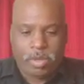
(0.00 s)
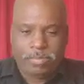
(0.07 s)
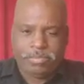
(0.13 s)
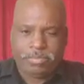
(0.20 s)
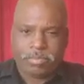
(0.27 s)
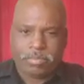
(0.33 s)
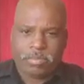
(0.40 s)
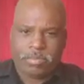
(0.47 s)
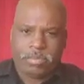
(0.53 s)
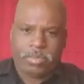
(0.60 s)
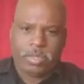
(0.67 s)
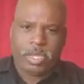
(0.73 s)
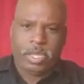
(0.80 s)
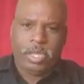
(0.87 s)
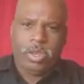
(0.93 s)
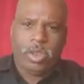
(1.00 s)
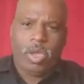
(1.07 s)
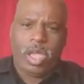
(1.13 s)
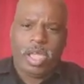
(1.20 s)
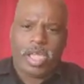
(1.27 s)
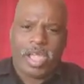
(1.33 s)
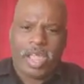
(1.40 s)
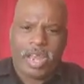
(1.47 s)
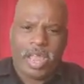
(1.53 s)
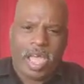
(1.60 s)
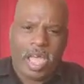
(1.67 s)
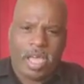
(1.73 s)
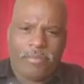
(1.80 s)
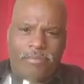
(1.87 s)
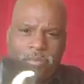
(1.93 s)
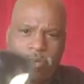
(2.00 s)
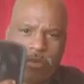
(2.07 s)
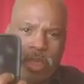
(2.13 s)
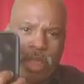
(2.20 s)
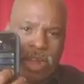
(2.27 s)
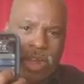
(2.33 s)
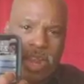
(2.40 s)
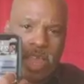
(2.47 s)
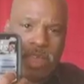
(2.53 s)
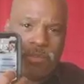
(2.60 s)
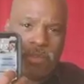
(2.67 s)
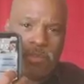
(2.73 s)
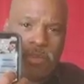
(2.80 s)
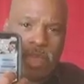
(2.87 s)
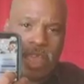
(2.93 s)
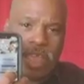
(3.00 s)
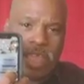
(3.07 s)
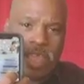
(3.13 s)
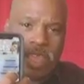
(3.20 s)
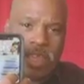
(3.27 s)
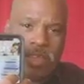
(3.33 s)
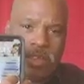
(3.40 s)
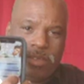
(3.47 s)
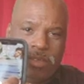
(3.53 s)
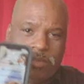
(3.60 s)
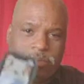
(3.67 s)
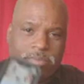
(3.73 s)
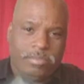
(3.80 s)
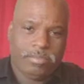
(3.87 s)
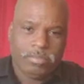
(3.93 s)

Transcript: Um, I got the iPhone 11 right here